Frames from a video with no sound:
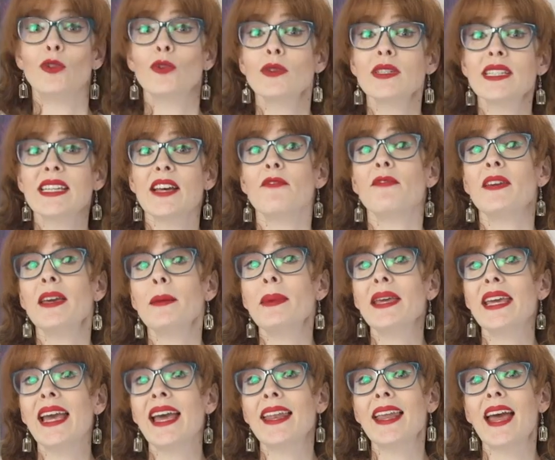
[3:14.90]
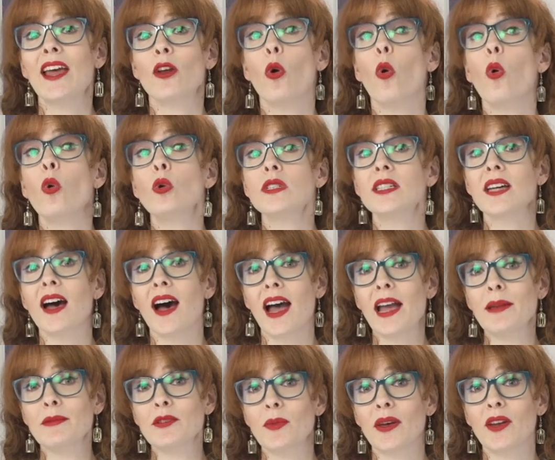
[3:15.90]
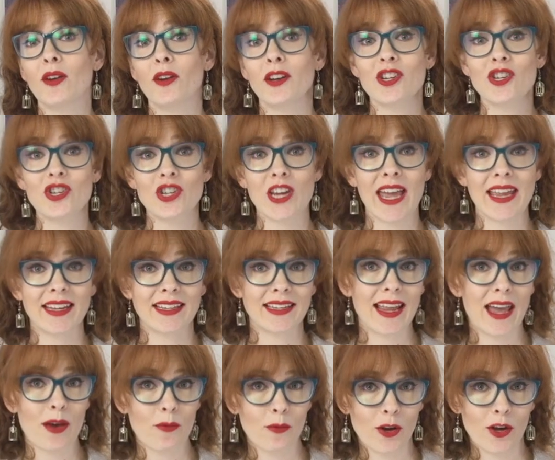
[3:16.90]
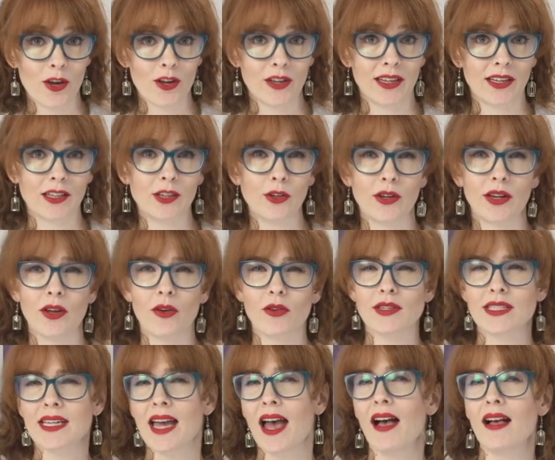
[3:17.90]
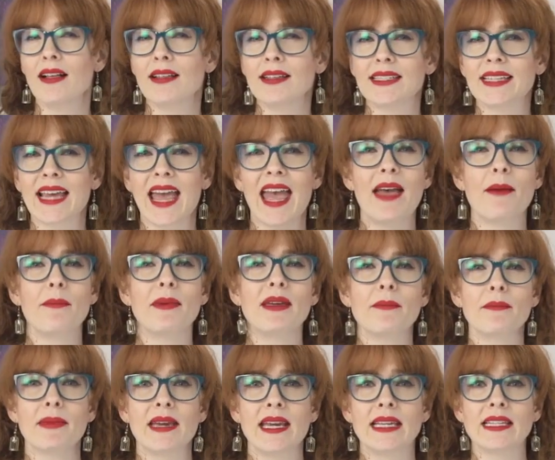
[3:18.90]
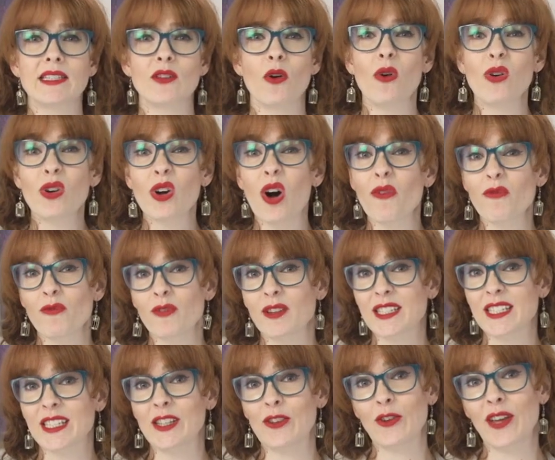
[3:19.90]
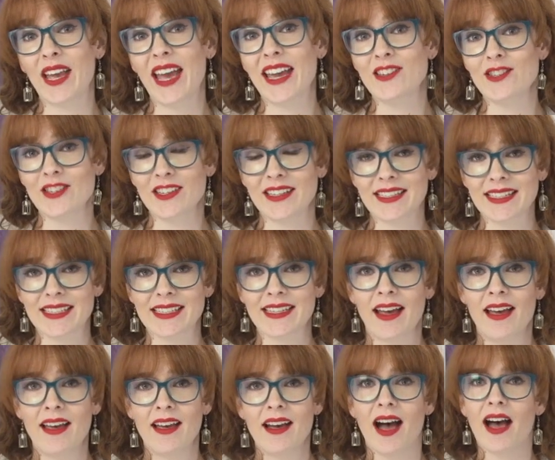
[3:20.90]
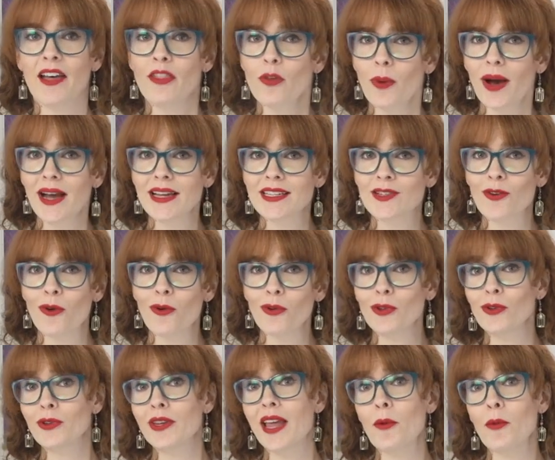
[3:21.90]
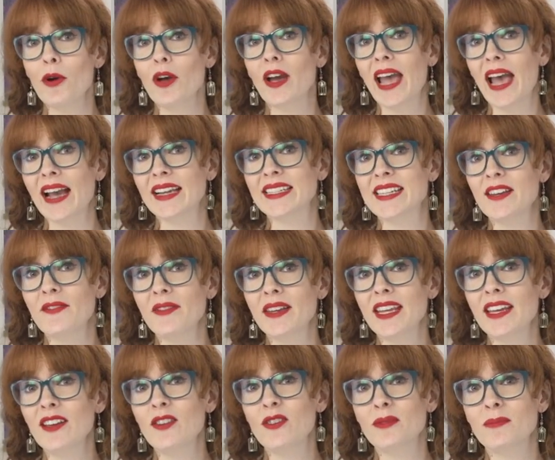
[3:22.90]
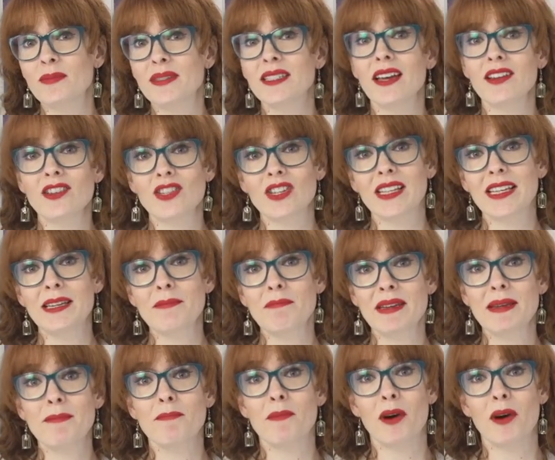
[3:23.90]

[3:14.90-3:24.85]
Use a VPN at all times when on a shared network, including hotels, Airbnbs, or conference locations. Otherwise, all your network activity could potentially be